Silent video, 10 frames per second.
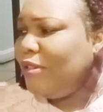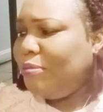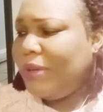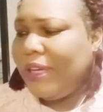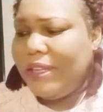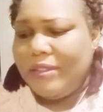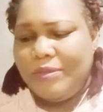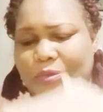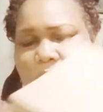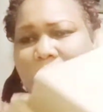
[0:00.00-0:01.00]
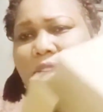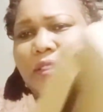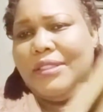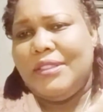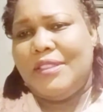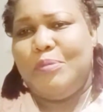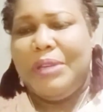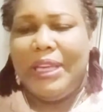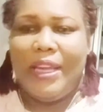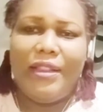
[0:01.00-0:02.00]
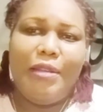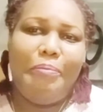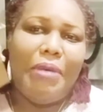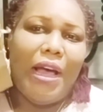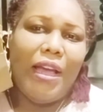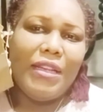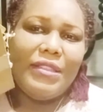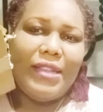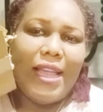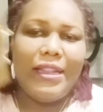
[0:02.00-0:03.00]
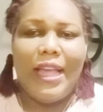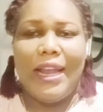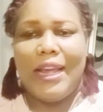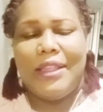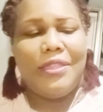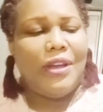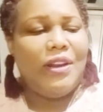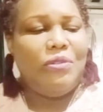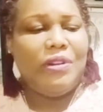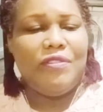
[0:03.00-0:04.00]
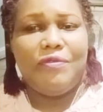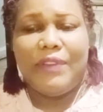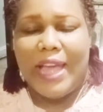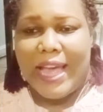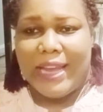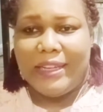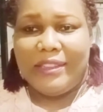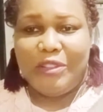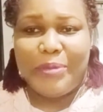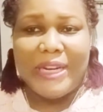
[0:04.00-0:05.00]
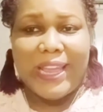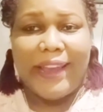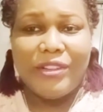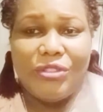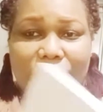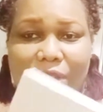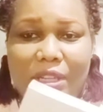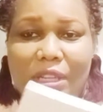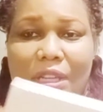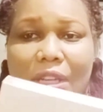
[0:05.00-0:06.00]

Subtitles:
but for it to just be in the box like that, I thought it would have had a little bit of extra